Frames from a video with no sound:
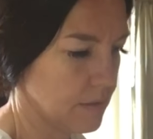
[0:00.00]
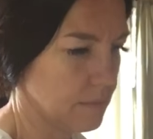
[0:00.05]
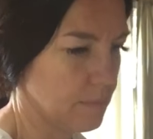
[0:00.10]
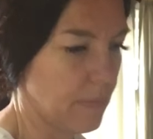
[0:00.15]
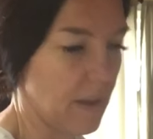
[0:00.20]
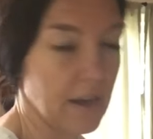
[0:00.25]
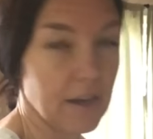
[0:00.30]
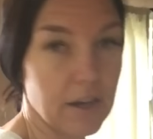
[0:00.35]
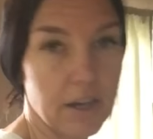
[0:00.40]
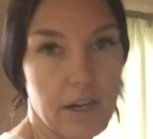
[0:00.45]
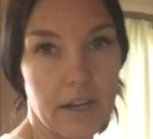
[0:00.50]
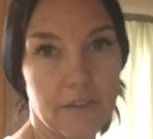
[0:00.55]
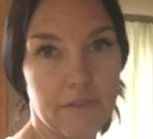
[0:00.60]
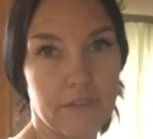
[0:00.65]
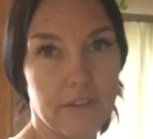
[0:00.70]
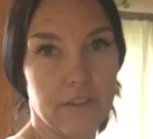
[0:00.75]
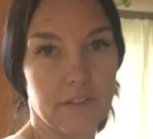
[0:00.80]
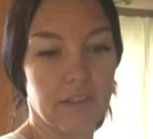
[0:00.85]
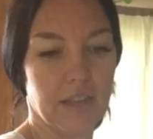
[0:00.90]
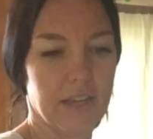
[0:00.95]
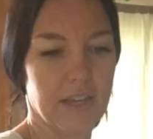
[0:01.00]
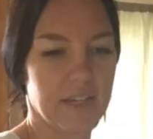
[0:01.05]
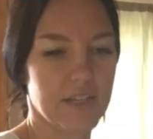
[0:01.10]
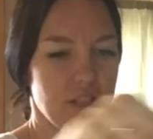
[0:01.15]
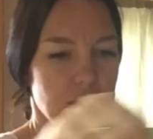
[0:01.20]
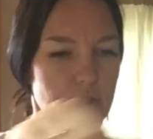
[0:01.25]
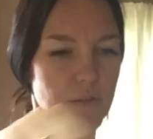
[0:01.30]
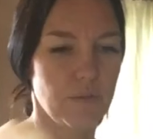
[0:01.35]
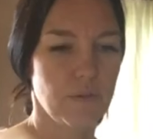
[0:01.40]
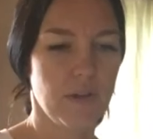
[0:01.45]
butter if you'd like
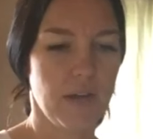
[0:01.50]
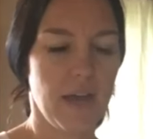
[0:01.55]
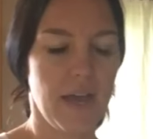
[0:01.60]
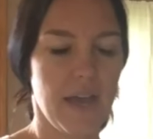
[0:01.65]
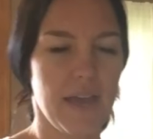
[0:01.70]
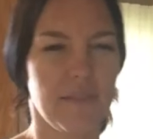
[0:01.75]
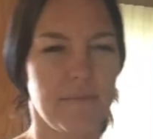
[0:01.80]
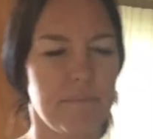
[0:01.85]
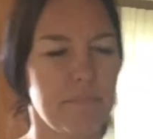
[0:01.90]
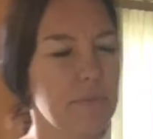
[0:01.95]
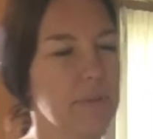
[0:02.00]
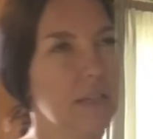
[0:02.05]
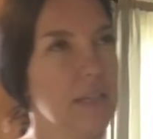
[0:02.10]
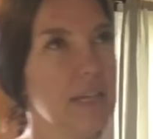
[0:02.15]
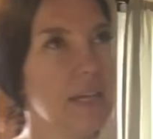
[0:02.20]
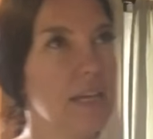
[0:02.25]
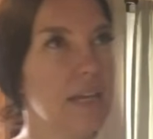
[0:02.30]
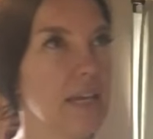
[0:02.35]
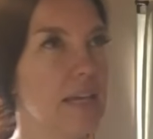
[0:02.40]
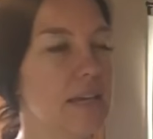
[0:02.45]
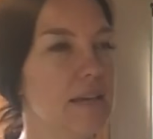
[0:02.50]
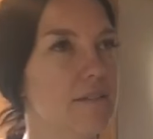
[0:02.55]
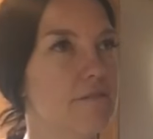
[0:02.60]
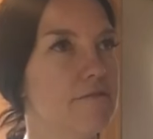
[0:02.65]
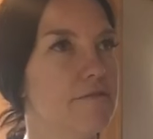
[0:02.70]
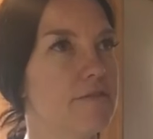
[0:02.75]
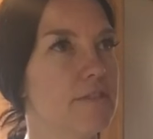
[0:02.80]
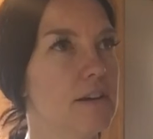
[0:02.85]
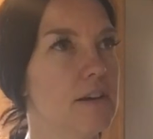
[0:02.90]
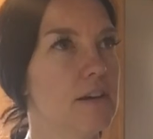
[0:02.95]
to. I
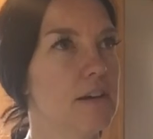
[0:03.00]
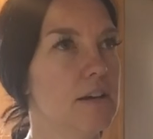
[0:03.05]
believe,